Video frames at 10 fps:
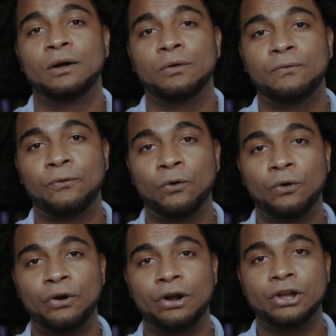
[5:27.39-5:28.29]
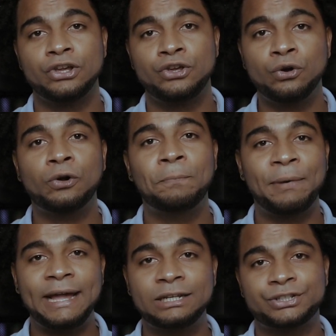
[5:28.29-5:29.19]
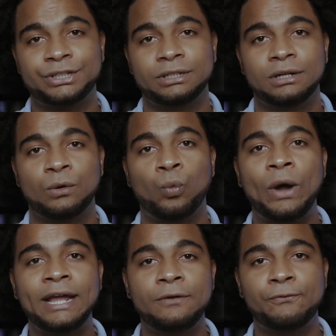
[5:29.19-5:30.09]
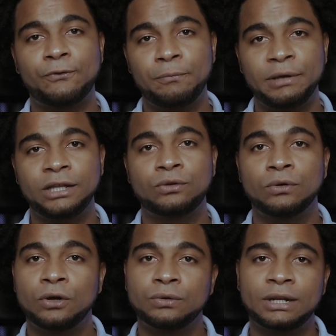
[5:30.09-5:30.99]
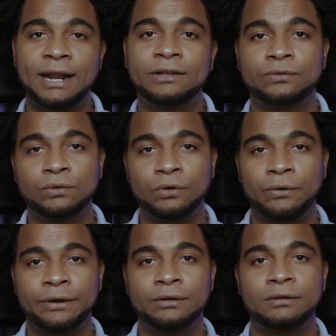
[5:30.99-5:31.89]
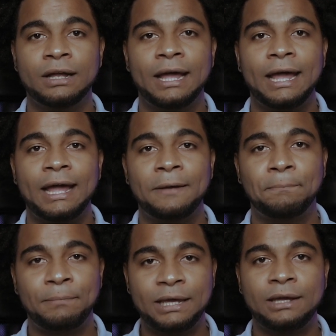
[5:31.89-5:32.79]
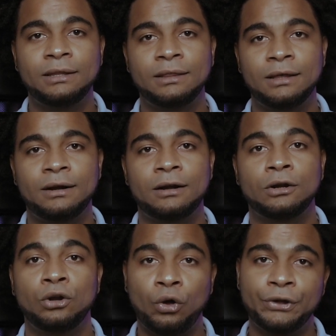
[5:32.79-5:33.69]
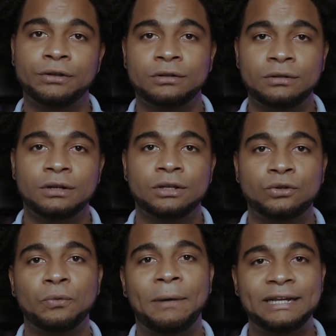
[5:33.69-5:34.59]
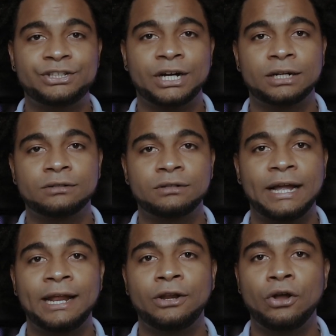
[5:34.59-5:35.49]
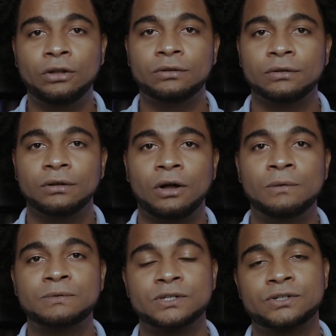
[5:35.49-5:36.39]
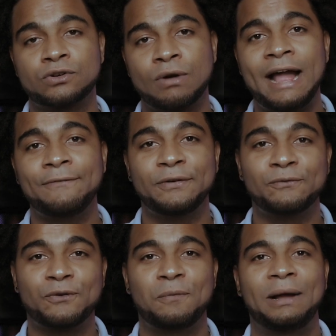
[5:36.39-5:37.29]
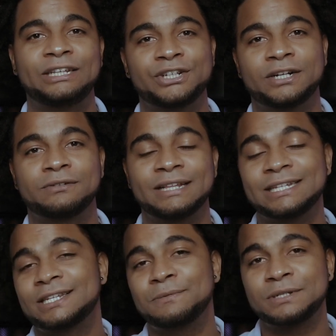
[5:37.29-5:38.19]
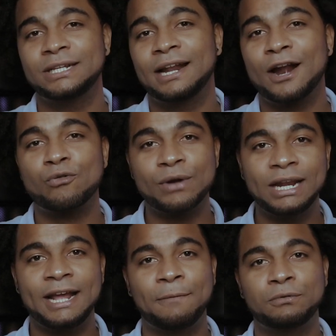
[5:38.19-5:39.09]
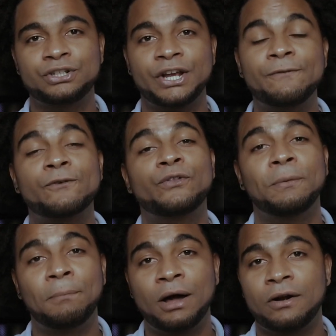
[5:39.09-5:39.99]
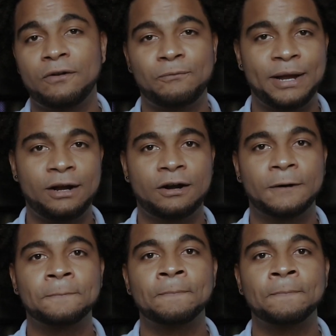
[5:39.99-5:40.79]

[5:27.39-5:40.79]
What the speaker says: for your patience waiting for me to load the next tutorial and being there loyal to my channel and not unsubscribing from my channel. That's something that I really appreciate from the bottom of my heart.